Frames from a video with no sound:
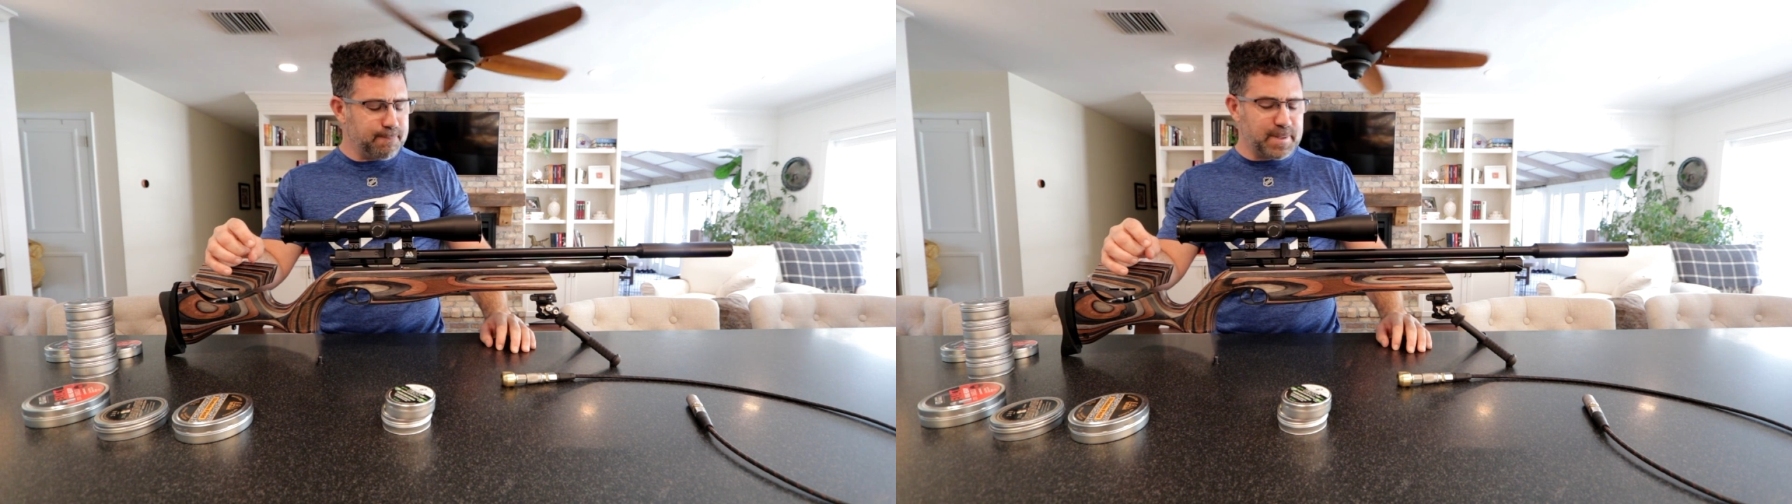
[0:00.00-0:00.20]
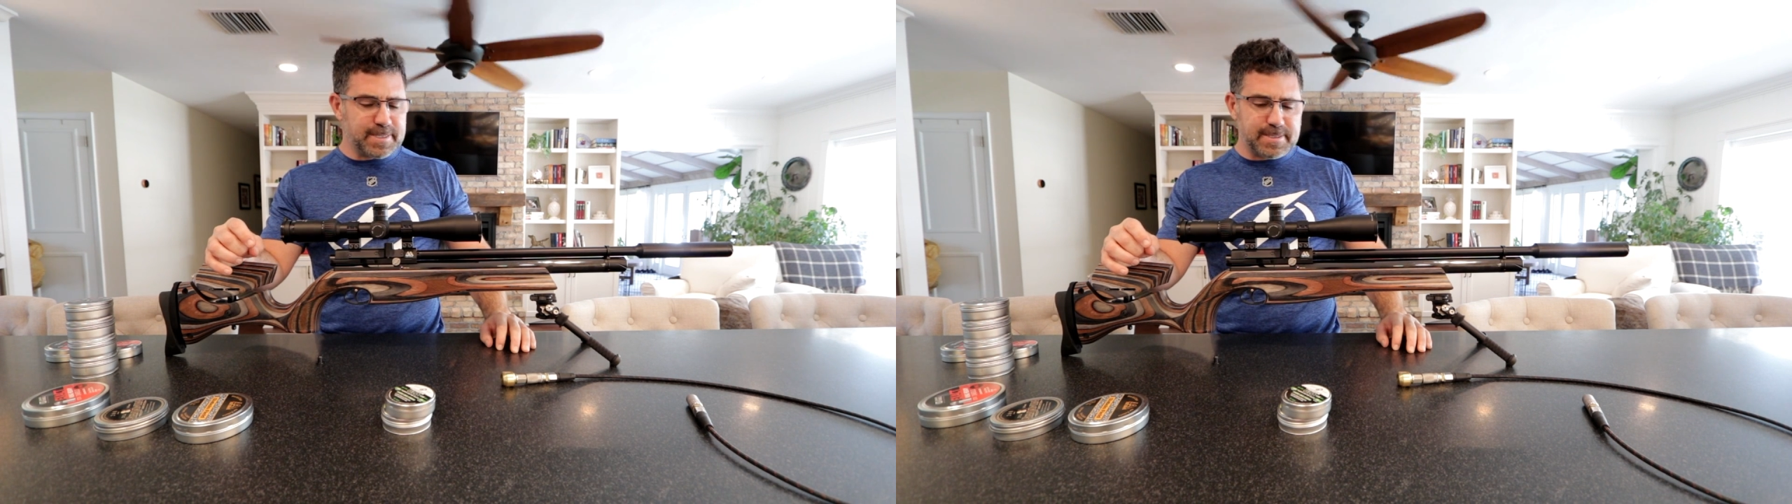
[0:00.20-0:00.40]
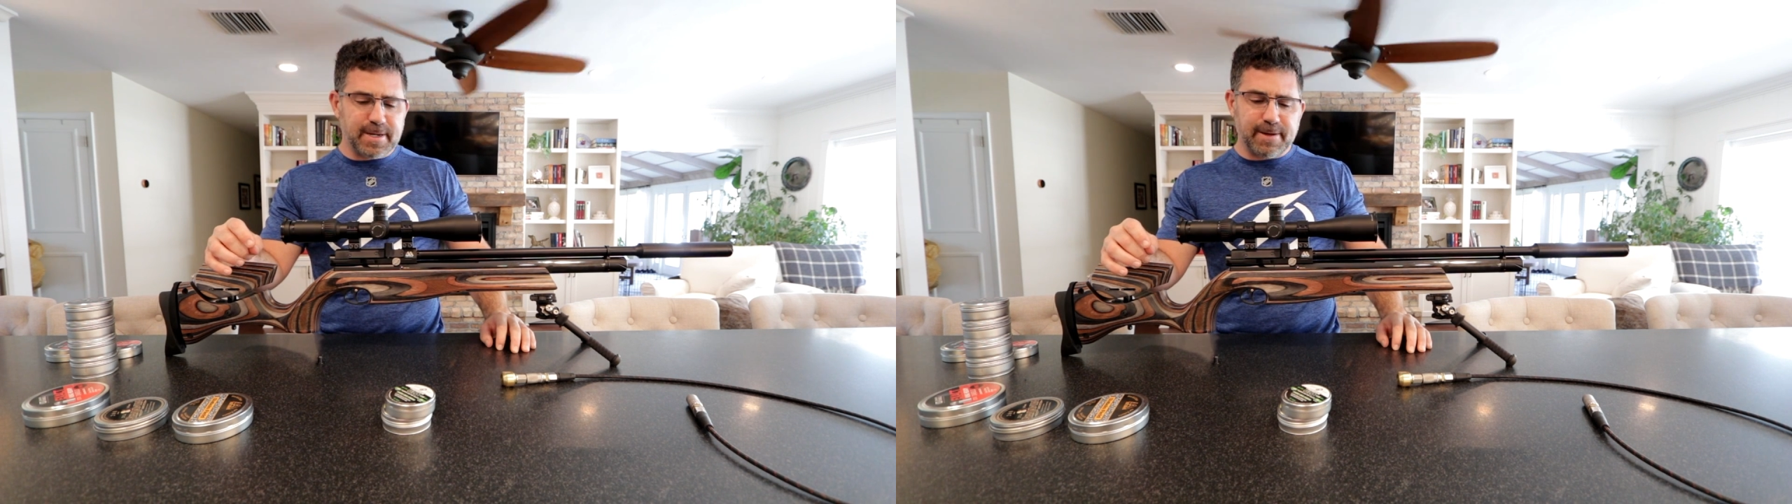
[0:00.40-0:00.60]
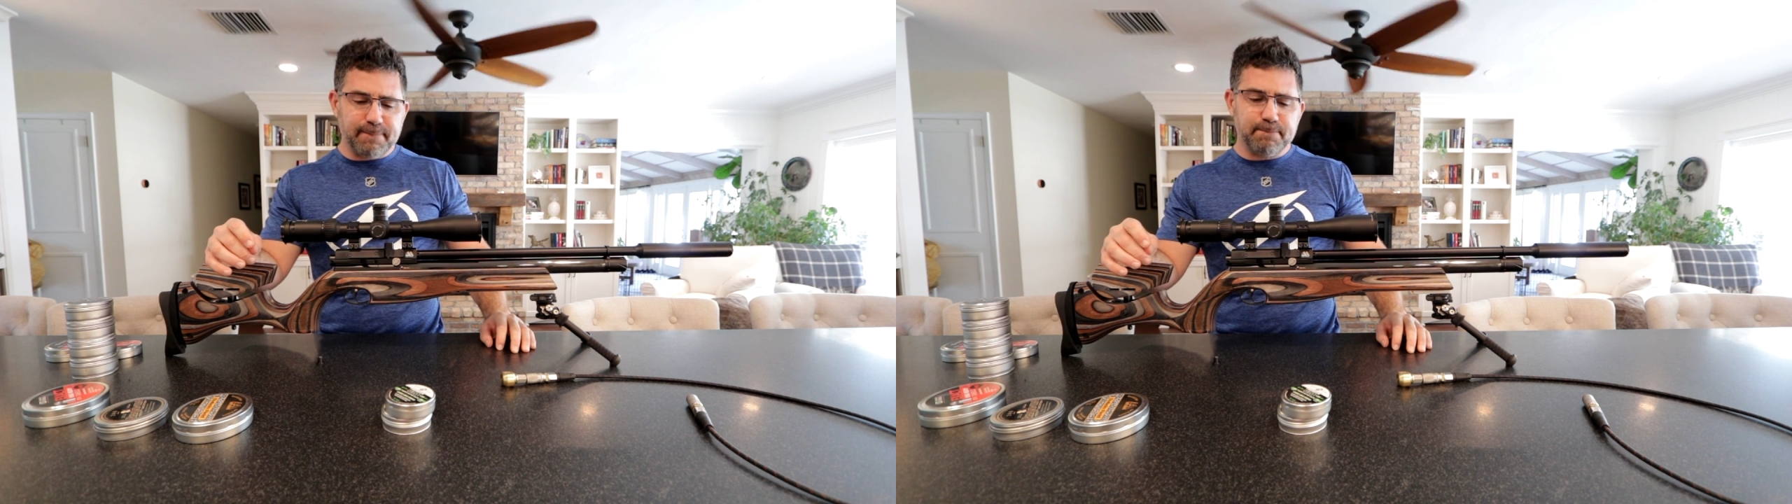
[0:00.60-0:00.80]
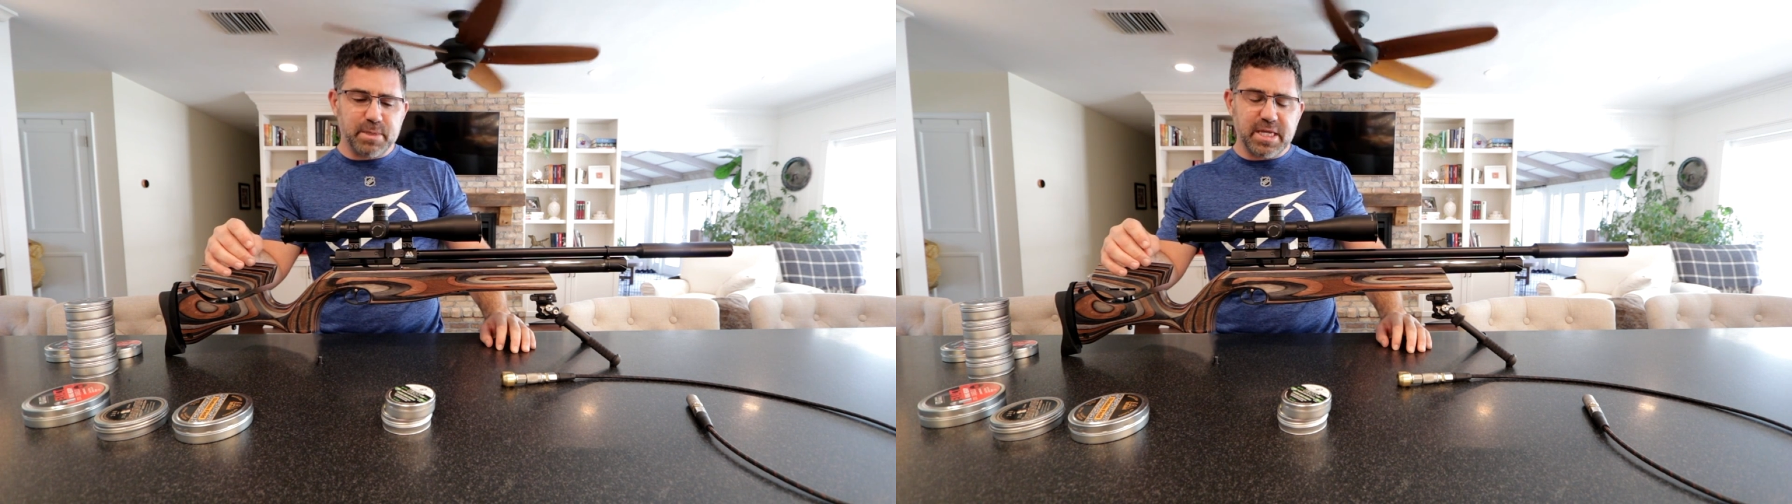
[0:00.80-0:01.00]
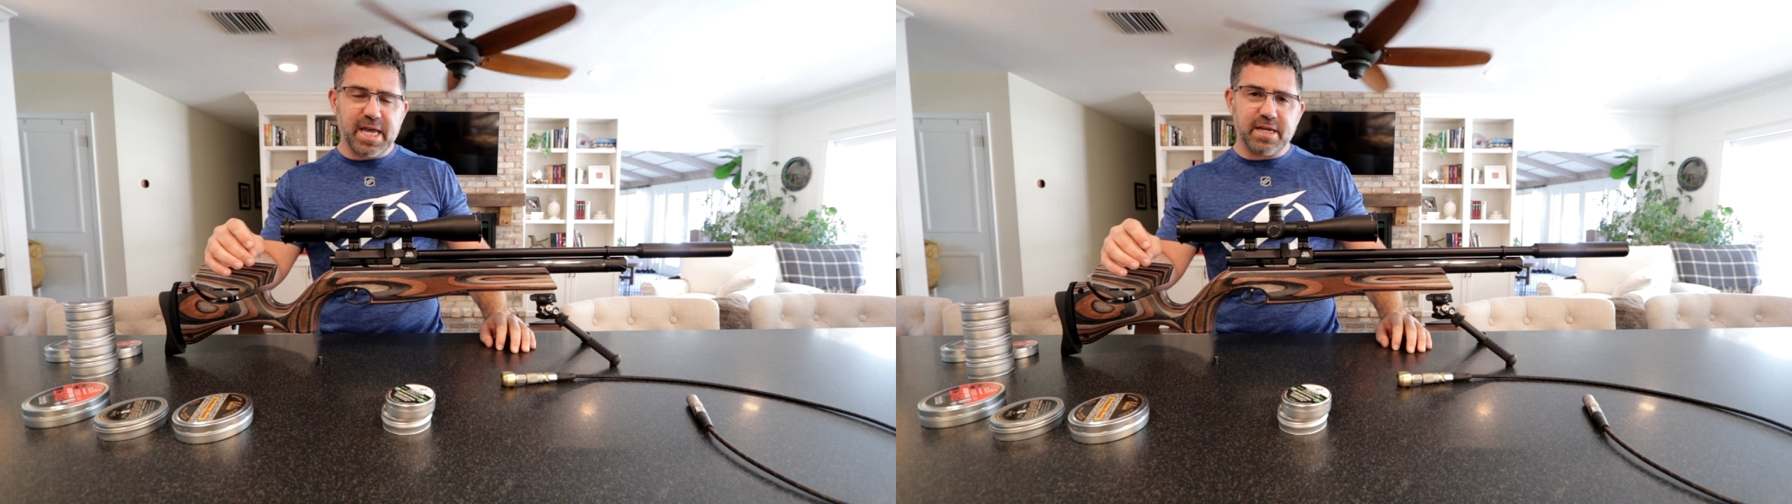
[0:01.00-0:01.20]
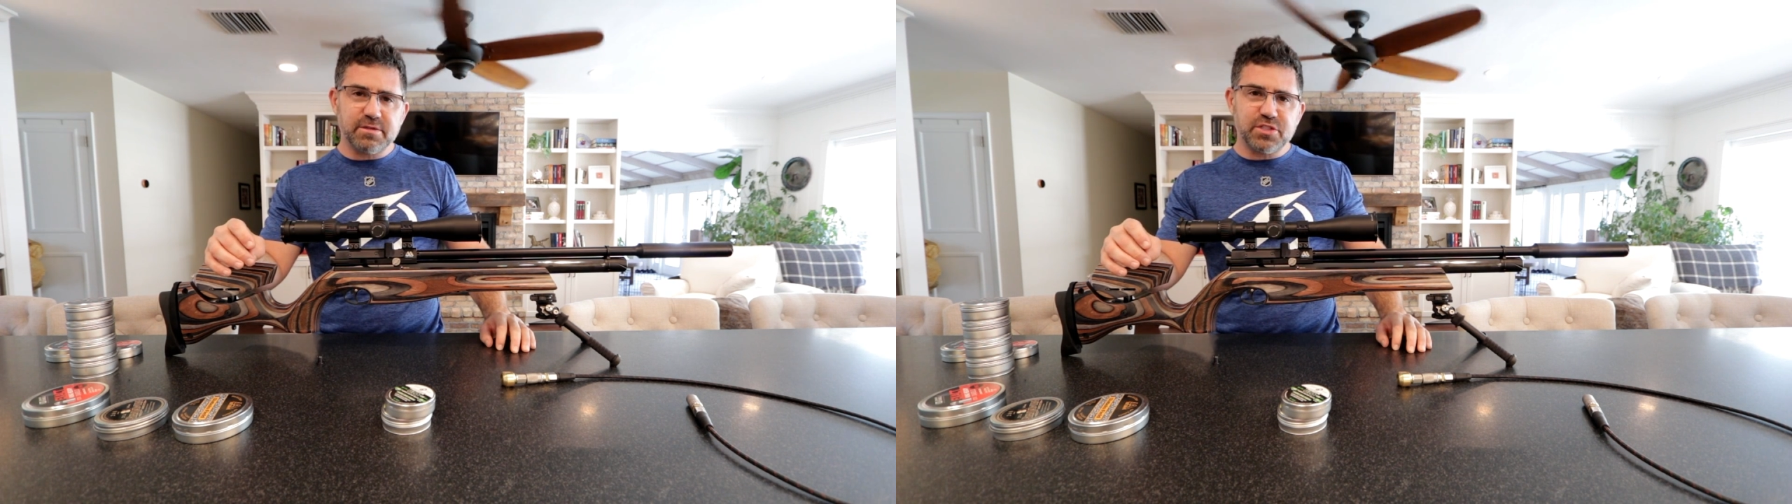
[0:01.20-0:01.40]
But yeah,